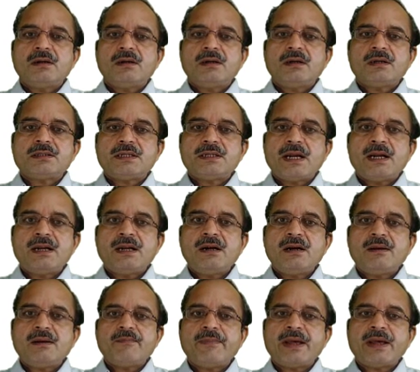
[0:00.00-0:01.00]
a
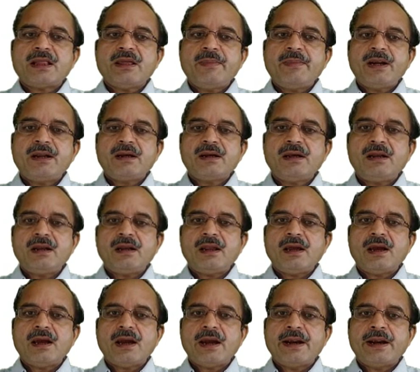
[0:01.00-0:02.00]
standard mathematical
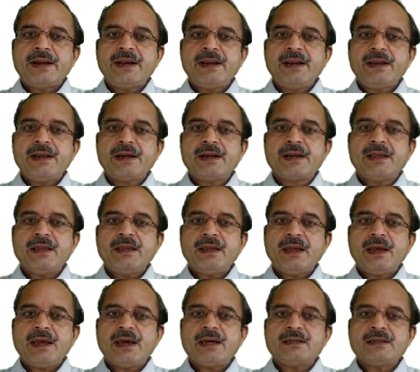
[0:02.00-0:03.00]
identity
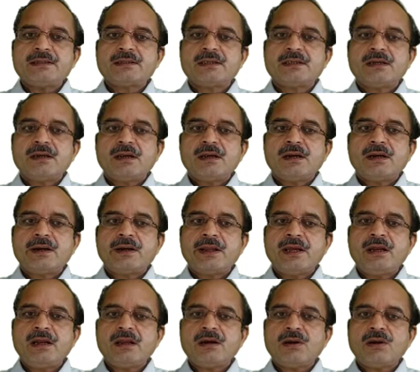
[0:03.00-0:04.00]
as
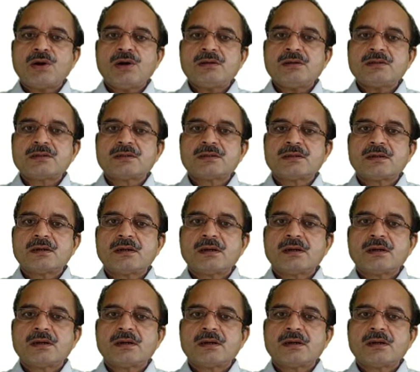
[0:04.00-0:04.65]
del cross